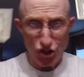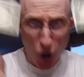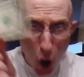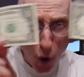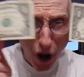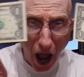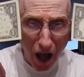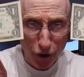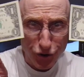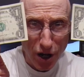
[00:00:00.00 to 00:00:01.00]

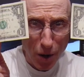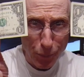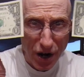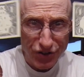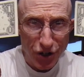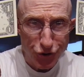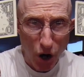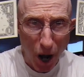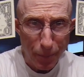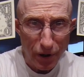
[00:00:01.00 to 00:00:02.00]
$2, President
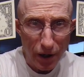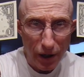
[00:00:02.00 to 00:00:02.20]
Trump.